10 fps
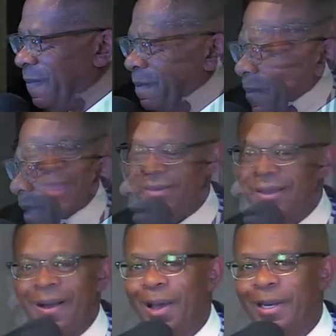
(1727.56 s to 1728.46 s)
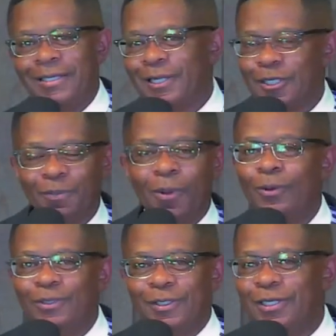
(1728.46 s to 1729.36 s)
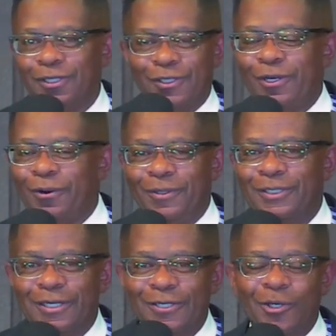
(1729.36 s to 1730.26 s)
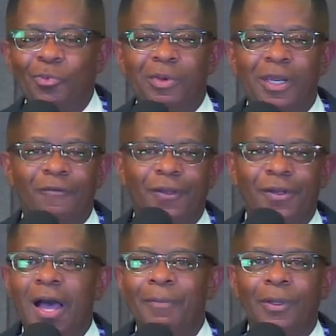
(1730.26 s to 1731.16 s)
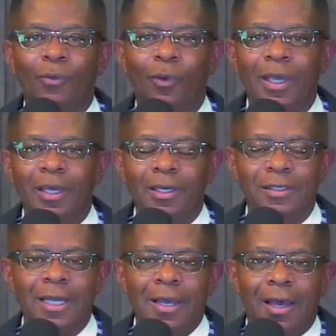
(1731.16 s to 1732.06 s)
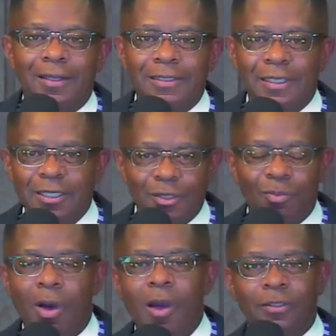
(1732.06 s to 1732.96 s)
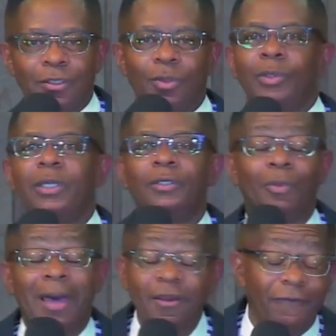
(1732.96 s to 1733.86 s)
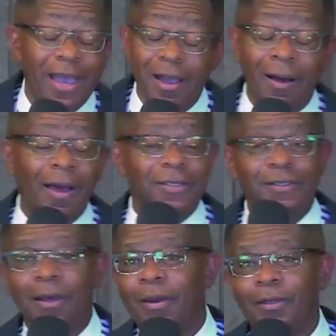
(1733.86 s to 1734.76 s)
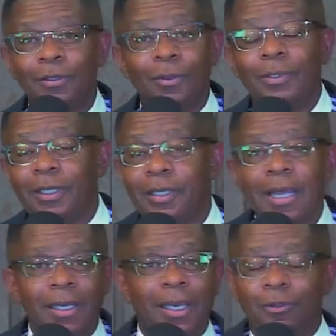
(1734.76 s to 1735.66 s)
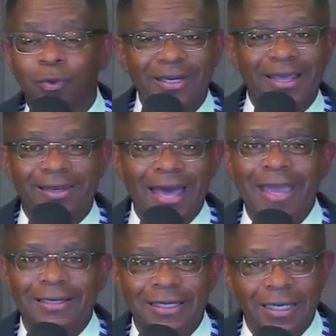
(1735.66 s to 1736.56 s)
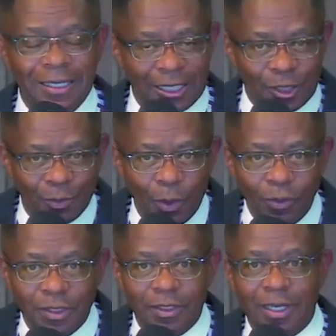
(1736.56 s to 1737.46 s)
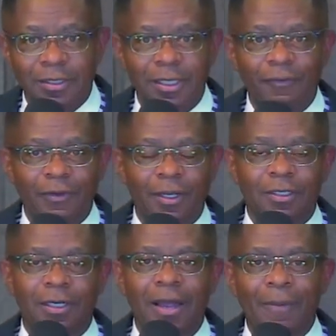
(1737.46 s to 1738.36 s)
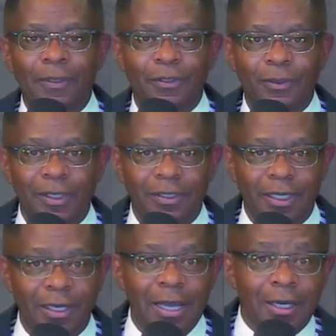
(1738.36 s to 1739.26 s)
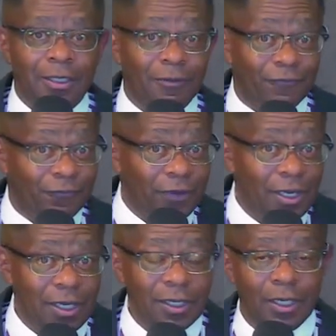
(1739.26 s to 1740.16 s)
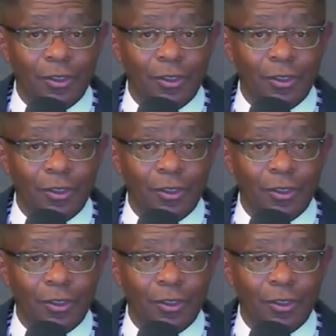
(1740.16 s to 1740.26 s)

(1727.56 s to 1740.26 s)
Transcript: And God has exposed this church in so many phenomenal ways uh, since March 20. Matter of fact, God started doing it in 2019, exposing us, giving us an opportunity to feed and to